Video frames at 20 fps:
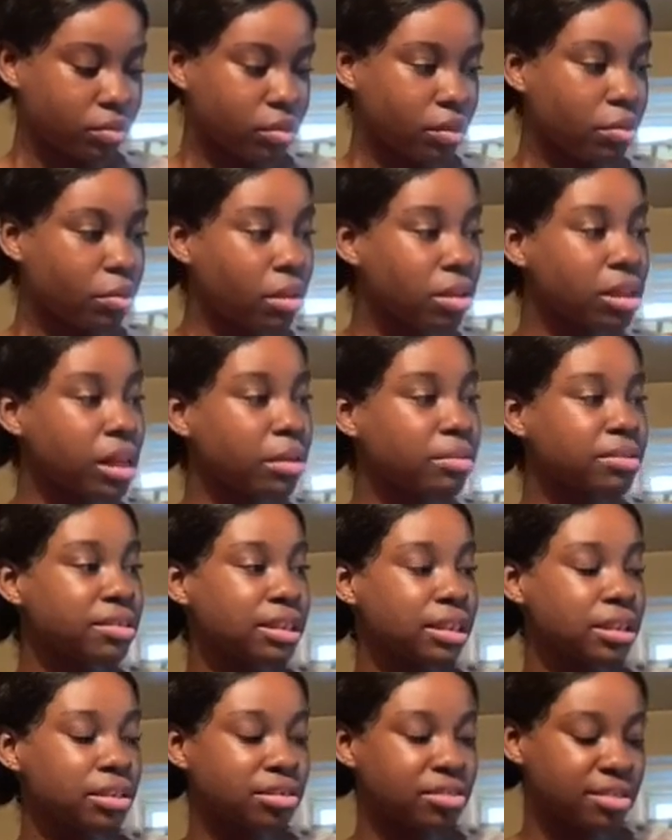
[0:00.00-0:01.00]
well, that was a
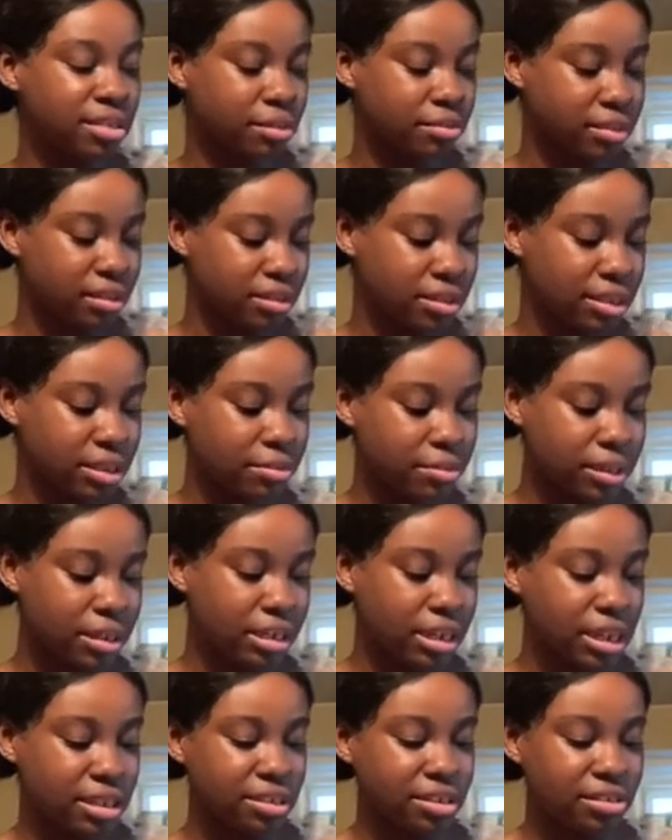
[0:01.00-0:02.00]
little something.
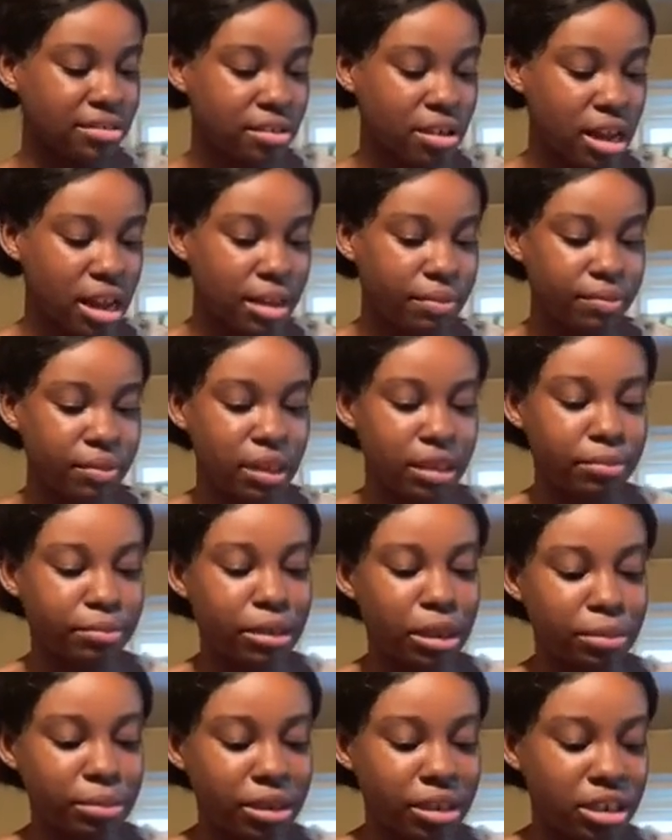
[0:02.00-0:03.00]
I still have like
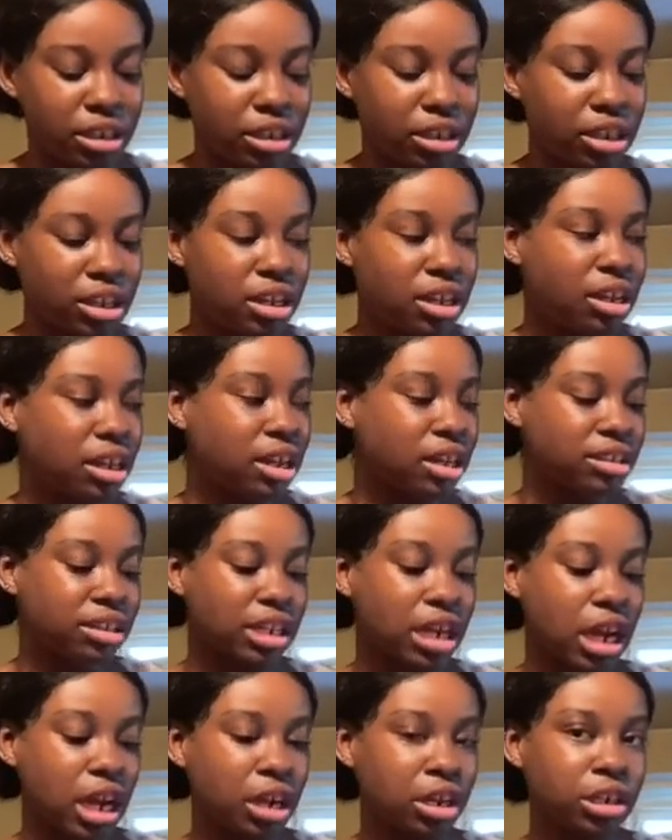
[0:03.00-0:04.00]
maybe a
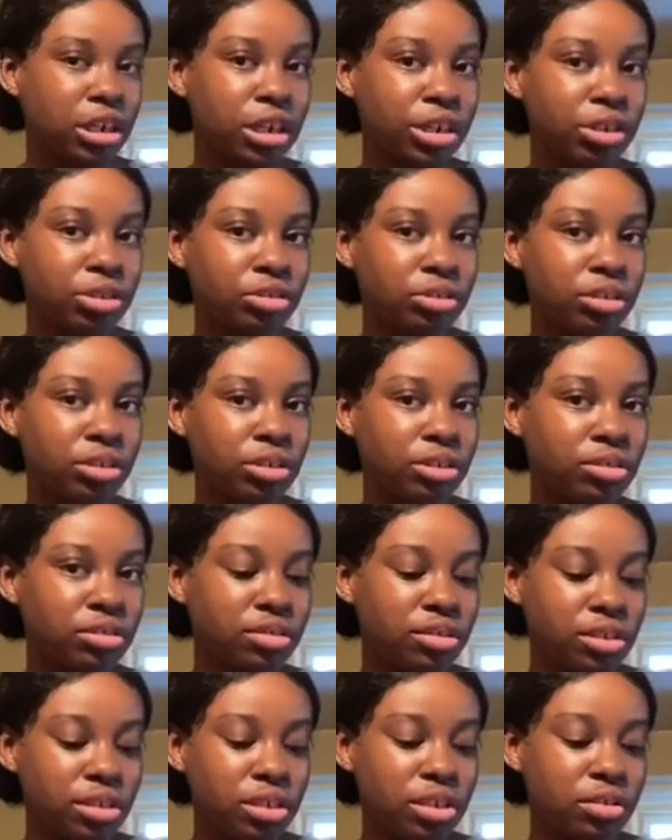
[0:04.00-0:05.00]
taco or
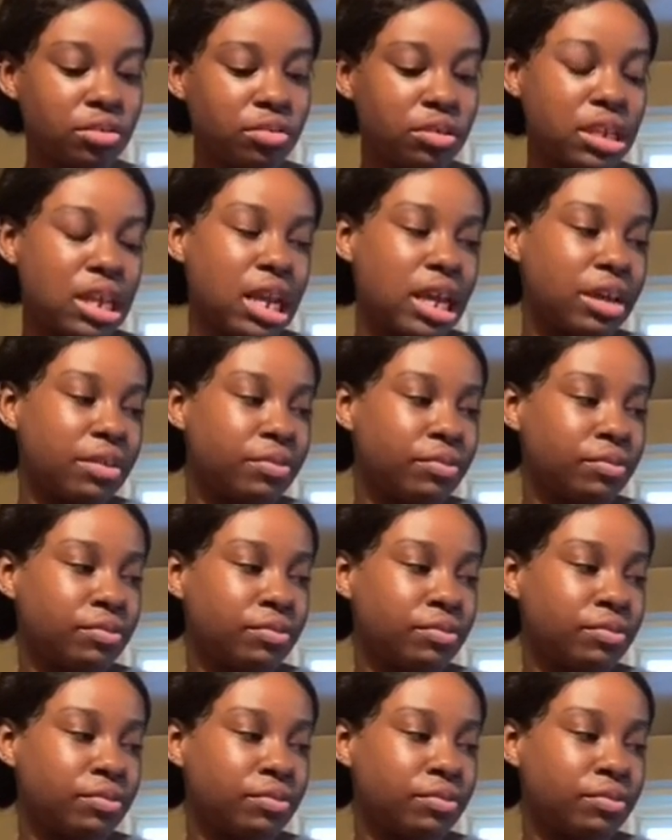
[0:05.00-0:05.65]
so left,